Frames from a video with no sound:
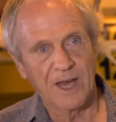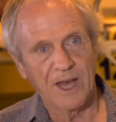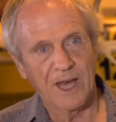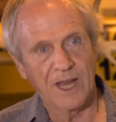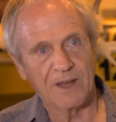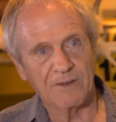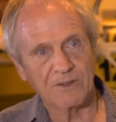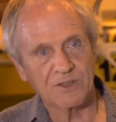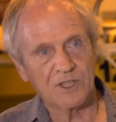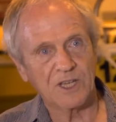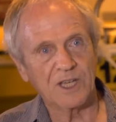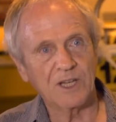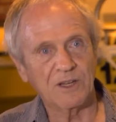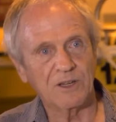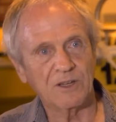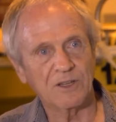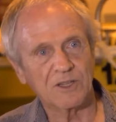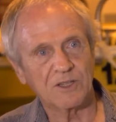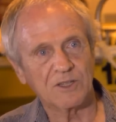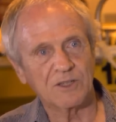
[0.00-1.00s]
and I've
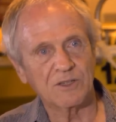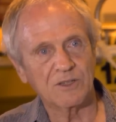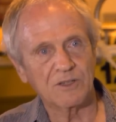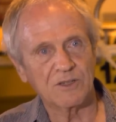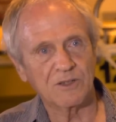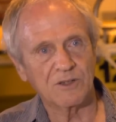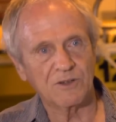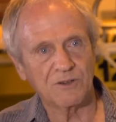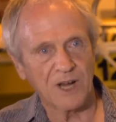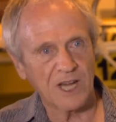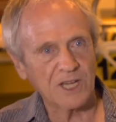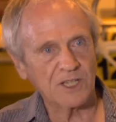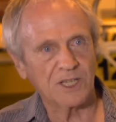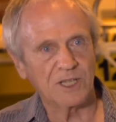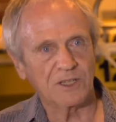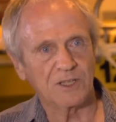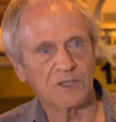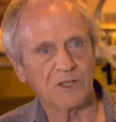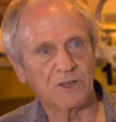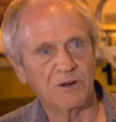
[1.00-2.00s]
seen this
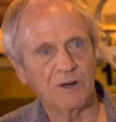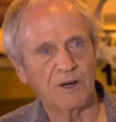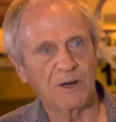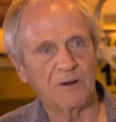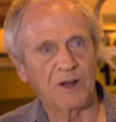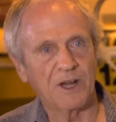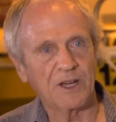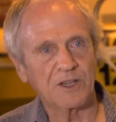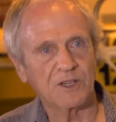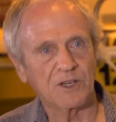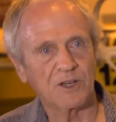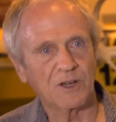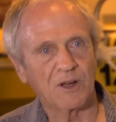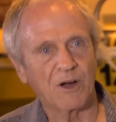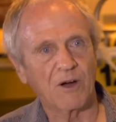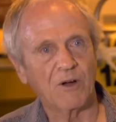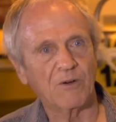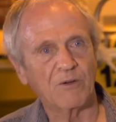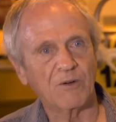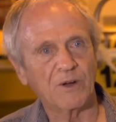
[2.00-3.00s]
drastic deterioration in coral